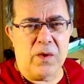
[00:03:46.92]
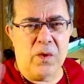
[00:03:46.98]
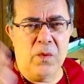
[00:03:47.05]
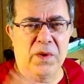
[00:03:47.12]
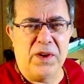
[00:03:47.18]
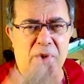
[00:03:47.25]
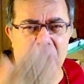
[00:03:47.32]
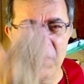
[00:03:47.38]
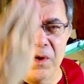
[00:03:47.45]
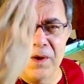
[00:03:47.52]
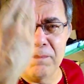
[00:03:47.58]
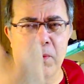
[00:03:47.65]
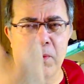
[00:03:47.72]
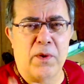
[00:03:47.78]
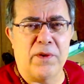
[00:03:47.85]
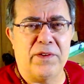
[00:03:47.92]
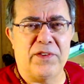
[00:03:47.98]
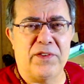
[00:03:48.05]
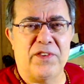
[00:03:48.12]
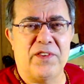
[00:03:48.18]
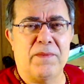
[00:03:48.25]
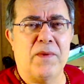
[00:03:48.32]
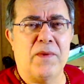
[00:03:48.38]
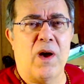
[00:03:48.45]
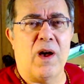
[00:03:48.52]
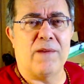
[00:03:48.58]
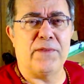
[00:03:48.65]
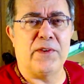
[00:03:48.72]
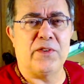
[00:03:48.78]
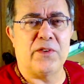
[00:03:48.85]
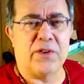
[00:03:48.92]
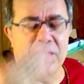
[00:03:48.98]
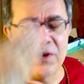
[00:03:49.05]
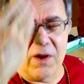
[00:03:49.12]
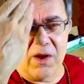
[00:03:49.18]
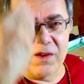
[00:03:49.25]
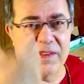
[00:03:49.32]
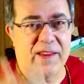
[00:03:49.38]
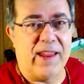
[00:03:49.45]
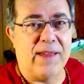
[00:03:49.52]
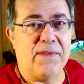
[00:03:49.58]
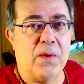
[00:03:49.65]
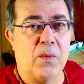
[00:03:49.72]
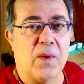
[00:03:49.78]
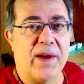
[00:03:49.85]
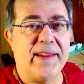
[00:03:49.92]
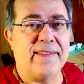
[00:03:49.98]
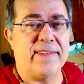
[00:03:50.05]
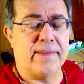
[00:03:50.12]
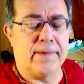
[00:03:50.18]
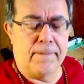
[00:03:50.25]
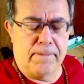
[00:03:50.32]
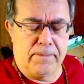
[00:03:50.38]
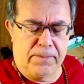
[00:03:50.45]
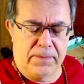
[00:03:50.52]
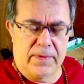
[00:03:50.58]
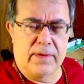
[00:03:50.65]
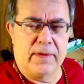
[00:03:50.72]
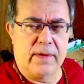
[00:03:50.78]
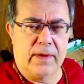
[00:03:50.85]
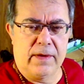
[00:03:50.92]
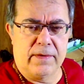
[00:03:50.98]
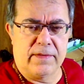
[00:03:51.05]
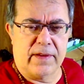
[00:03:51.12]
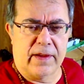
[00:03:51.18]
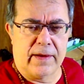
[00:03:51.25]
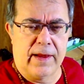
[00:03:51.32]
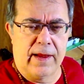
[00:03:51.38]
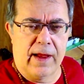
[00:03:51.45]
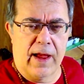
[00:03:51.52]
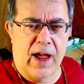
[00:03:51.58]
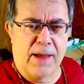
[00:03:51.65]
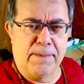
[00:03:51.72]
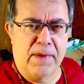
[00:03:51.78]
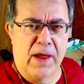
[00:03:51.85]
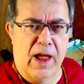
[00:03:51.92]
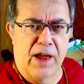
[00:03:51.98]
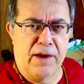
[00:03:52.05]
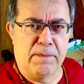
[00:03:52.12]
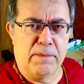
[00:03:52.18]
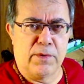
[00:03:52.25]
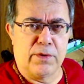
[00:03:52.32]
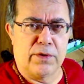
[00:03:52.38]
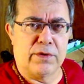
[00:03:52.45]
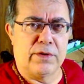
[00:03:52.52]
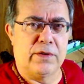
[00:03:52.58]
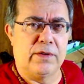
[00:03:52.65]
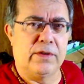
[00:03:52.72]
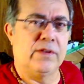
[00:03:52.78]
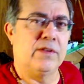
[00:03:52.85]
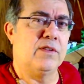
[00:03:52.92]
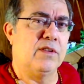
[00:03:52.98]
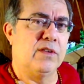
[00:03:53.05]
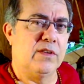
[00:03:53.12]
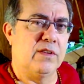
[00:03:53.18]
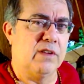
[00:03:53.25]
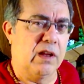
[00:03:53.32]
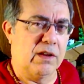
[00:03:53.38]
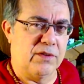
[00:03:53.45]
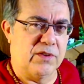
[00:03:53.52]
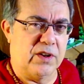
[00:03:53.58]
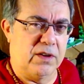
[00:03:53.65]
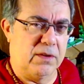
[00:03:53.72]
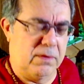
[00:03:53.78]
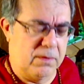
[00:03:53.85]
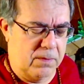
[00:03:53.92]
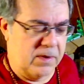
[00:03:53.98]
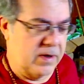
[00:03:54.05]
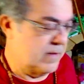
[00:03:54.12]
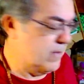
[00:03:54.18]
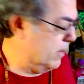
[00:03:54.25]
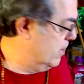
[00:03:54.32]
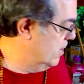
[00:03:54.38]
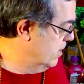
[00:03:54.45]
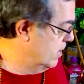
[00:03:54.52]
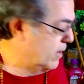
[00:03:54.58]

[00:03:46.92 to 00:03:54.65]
when you go on board, there's some officer in all Navy whites. You know, it's like, I'm Admiral Nelson, or whatever.